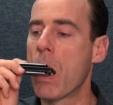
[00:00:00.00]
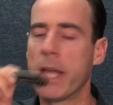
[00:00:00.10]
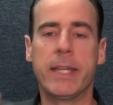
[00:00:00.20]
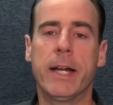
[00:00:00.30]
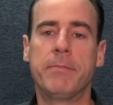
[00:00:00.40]

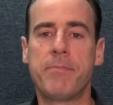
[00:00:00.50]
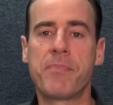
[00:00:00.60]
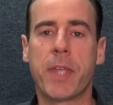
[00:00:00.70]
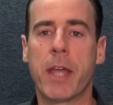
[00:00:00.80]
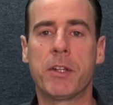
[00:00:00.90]
Yeah,
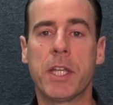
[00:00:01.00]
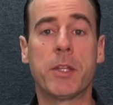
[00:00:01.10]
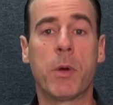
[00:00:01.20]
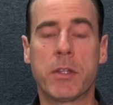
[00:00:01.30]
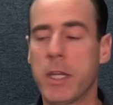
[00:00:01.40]
I don't need
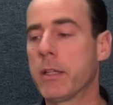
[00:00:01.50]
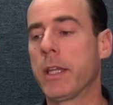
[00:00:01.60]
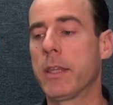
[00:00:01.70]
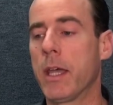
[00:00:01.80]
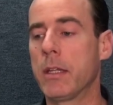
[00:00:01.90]
to
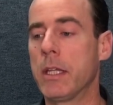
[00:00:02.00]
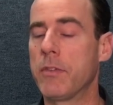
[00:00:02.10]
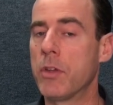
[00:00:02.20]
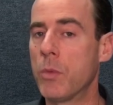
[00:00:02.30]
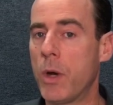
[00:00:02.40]
articulate that. If
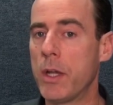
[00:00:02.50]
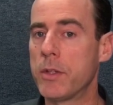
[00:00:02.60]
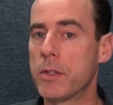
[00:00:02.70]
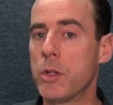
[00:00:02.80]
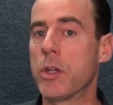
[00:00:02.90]
you
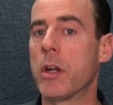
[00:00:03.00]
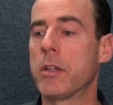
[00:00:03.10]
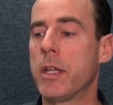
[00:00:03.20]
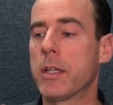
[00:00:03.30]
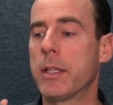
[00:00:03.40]
want, you can
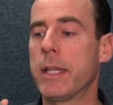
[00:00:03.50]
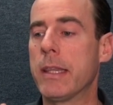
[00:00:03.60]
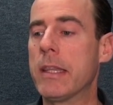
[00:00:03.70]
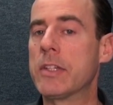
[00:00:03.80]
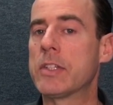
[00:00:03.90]
articulate
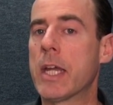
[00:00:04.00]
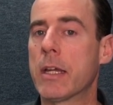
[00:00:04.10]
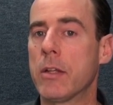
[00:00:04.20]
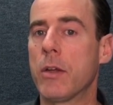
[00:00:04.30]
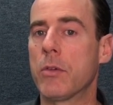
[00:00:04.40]
the
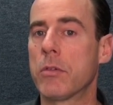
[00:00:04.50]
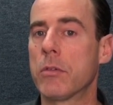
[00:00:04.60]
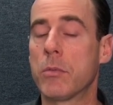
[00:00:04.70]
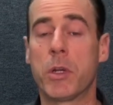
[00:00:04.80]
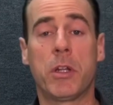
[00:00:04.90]
second note.
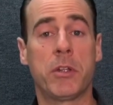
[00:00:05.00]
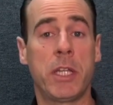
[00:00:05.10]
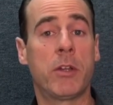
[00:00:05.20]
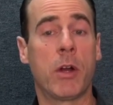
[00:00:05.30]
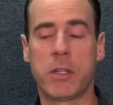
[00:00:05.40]
We don't
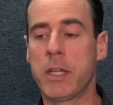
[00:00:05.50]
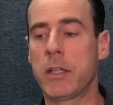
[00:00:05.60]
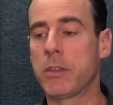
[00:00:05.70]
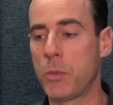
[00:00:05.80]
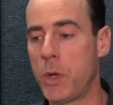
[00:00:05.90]
need to
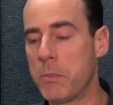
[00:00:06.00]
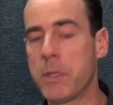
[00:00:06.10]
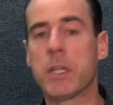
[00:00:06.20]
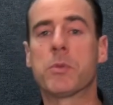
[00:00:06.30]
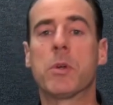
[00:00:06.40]
articulate the 1
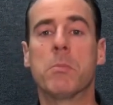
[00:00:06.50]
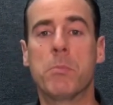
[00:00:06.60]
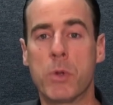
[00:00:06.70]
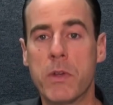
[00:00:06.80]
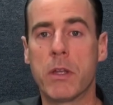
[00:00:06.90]
because we're
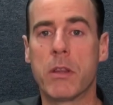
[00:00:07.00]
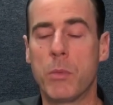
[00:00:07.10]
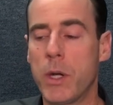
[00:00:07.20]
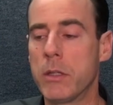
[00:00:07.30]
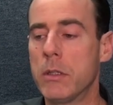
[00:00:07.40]
moving to the
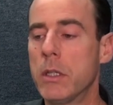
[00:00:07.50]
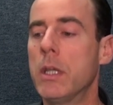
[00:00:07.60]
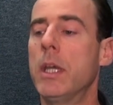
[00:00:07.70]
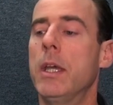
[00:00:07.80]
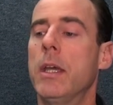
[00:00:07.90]
1.
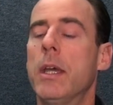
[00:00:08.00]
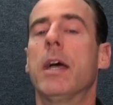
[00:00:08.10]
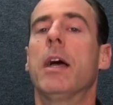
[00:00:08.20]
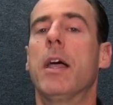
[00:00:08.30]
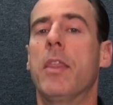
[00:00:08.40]

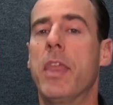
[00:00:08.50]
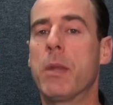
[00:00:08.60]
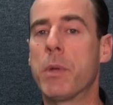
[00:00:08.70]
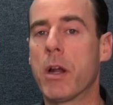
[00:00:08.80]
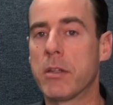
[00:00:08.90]
Then
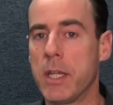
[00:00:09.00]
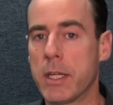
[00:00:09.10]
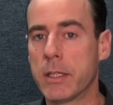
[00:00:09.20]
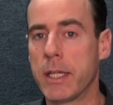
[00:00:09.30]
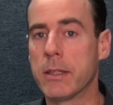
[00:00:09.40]
we
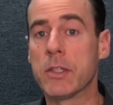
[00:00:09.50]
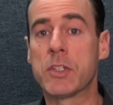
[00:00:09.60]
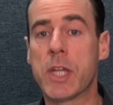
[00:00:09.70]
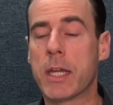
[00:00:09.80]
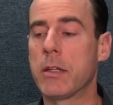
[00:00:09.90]
articulate the
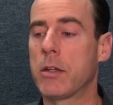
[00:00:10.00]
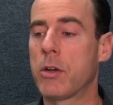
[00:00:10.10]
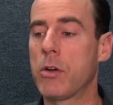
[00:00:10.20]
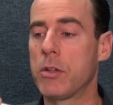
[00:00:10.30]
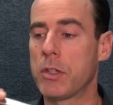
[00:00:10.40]
second
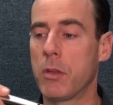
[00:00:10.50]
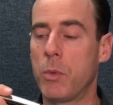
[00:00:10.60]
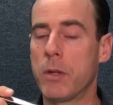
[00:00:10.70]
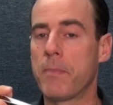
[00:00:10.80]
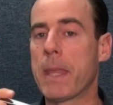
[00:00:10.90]
occurrence of the
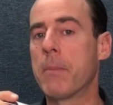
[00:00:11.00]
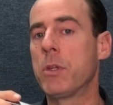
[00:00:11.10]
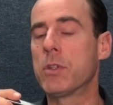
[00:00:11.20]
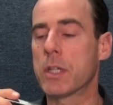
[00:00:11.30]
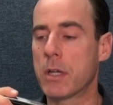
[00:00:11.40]
1. I'm going to
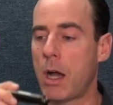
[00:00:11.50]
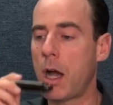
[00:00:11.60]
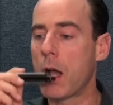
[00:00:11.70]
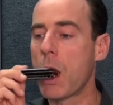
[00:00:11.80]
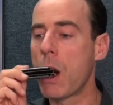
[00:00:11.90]
use a ka.